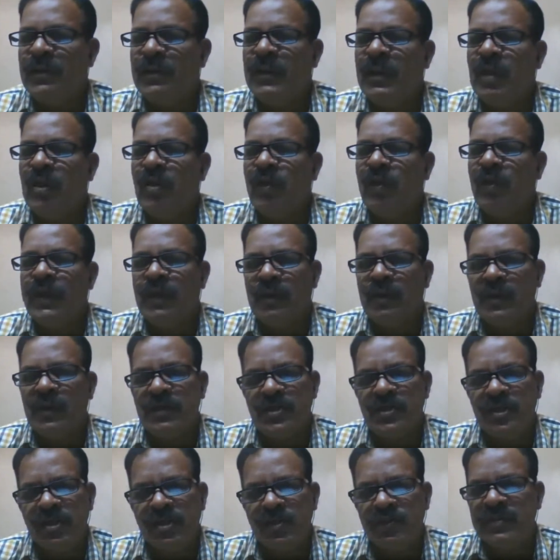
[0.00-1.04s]
the law and order
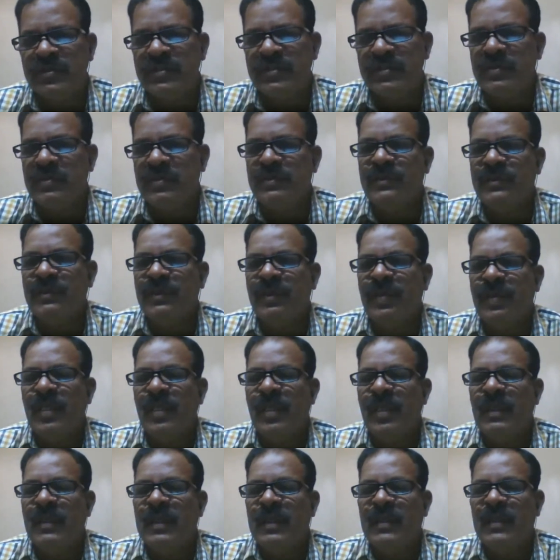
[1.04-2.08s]
situation
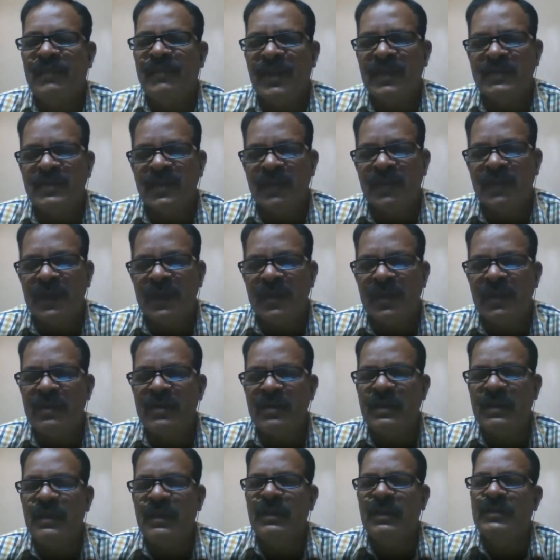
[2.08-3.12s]
defense of the
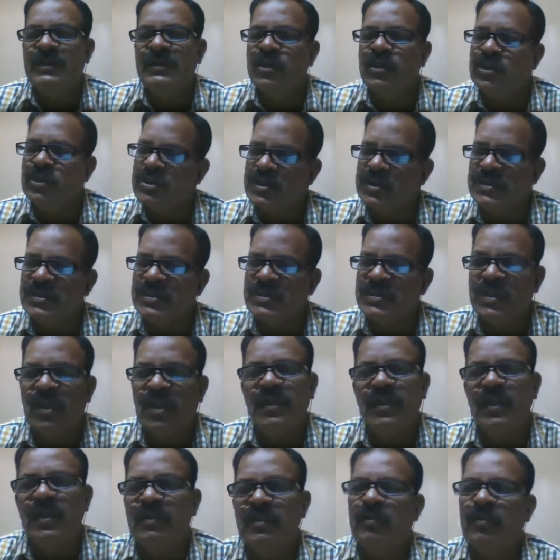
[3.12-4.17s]
country, justice,
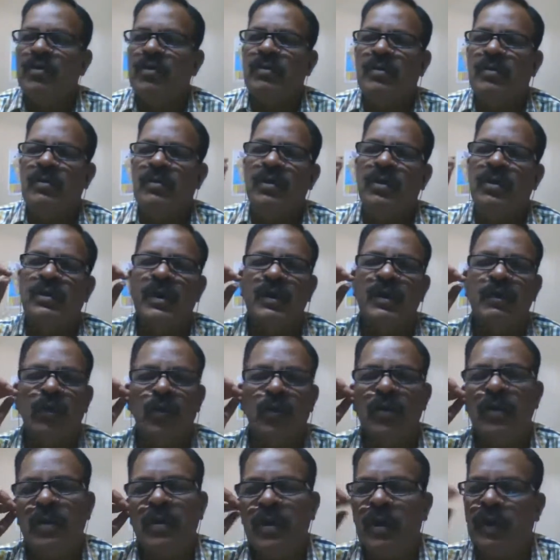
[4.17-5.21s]
nothing more, nothing
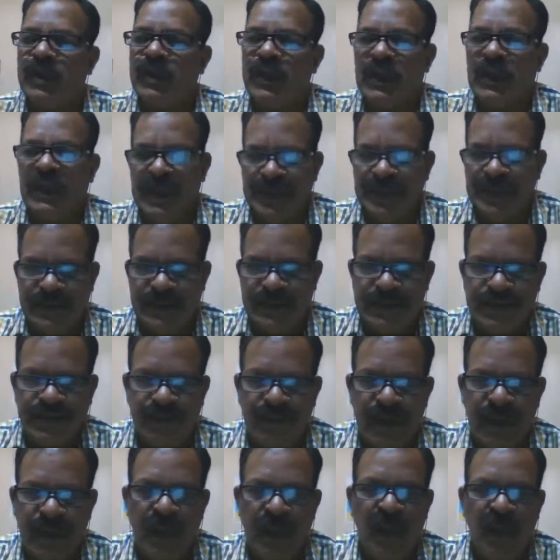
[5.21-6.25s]
more, nothing less.
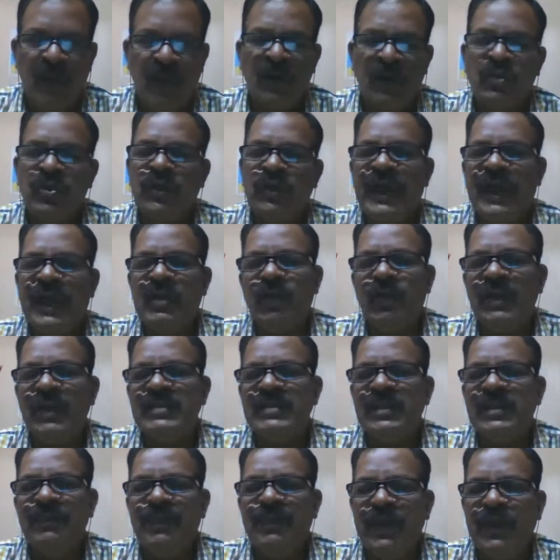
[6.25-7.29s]
So that was
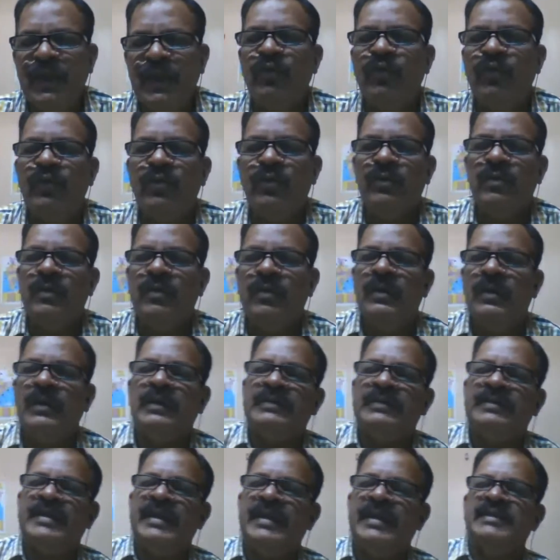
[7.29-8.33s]
a view
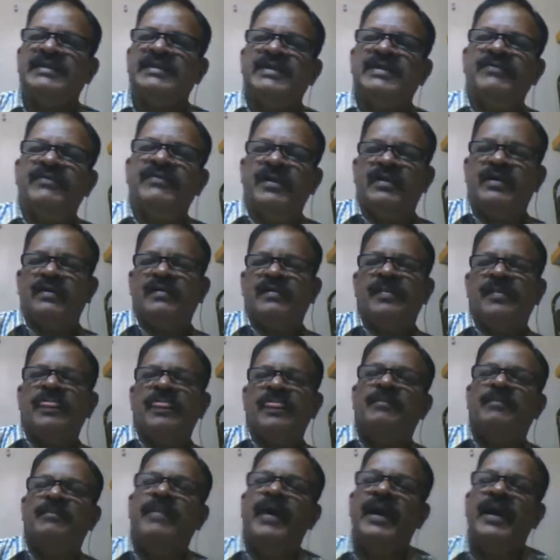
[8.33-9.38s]
that is given
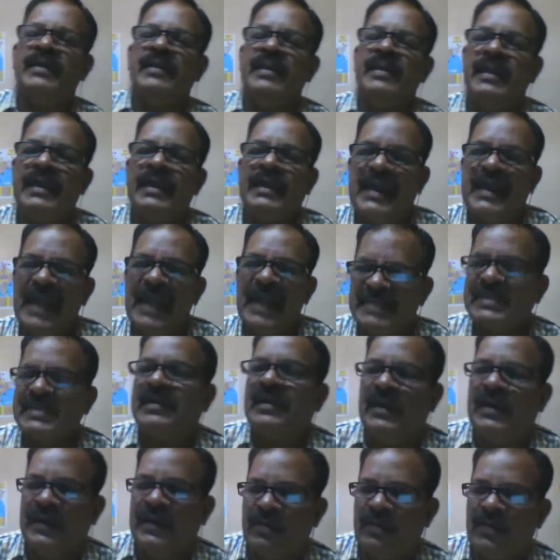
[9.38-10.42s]
by the
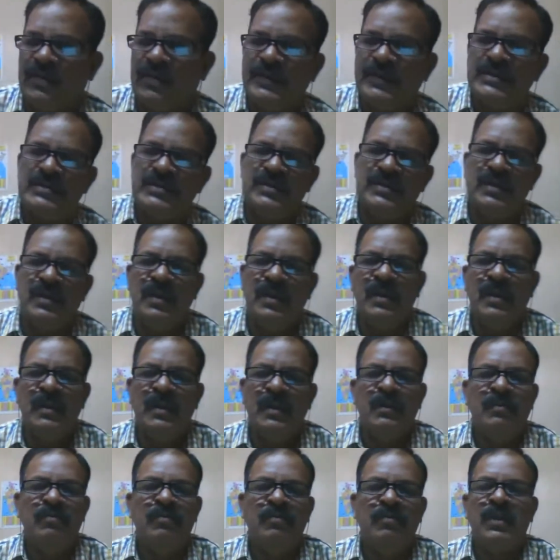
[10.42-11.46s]
classical economists.
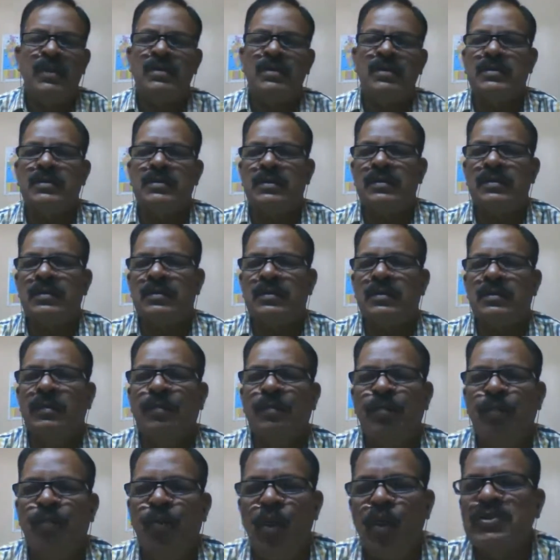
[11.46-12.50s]
But uh,
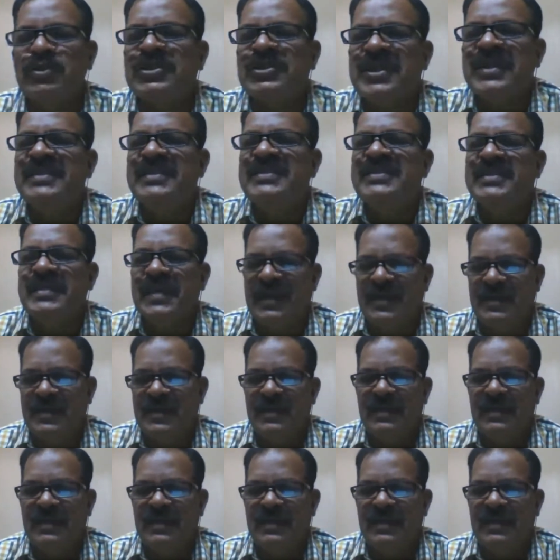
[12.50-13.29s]
post-Keynesian,